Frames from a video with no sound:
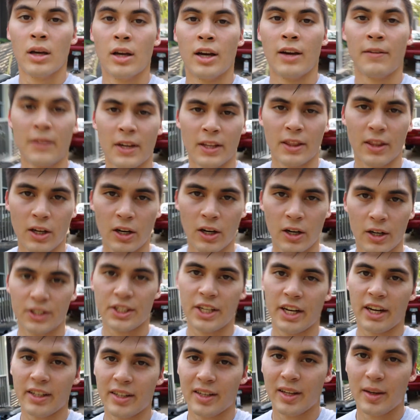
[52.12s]
I've got the car
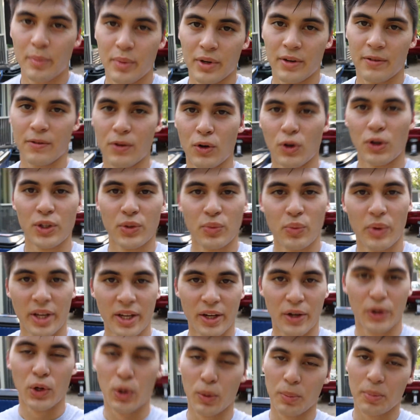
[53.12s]
jacked up, but of course when I
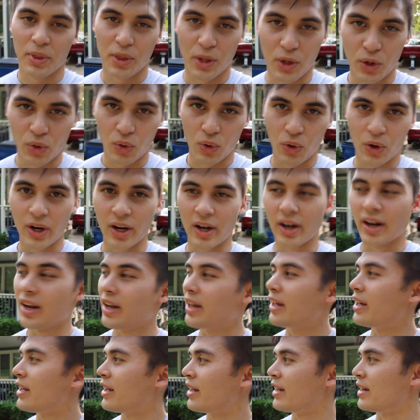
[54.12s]
go to open the door,
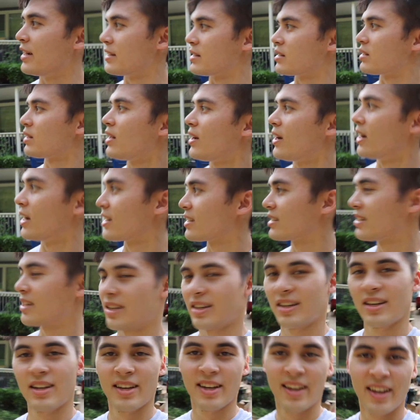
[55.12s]
it's locked.
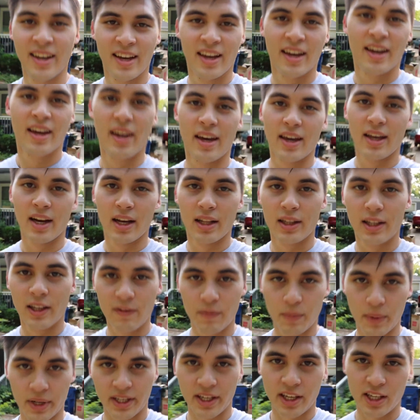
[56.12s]
And I
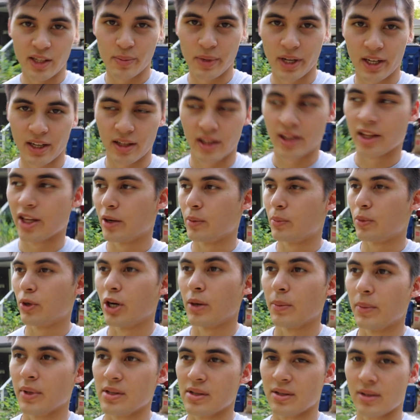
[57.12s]
left my keys back at the
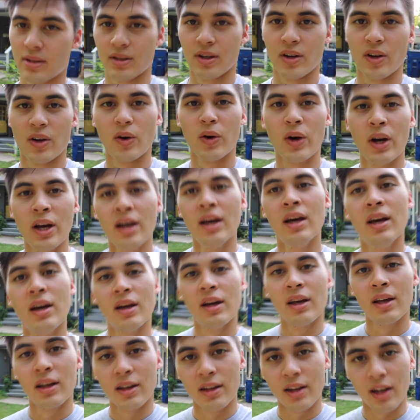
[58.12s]
apartment, so
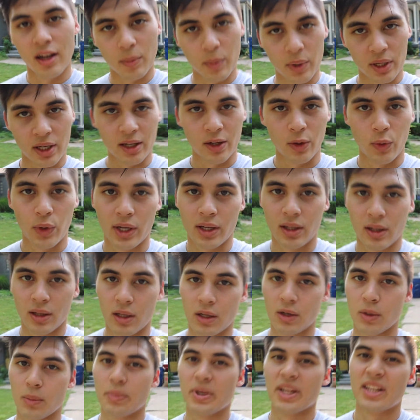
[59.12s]
gotta make a quick
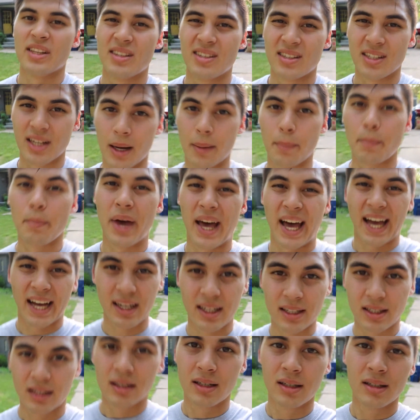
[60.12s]
little pit stop
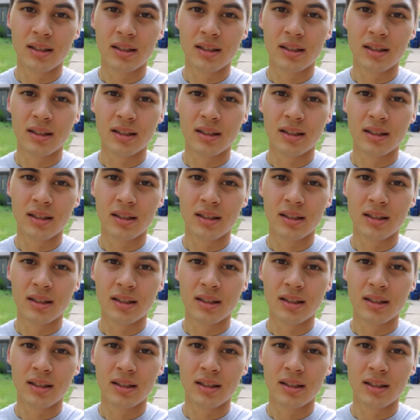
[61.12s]
back.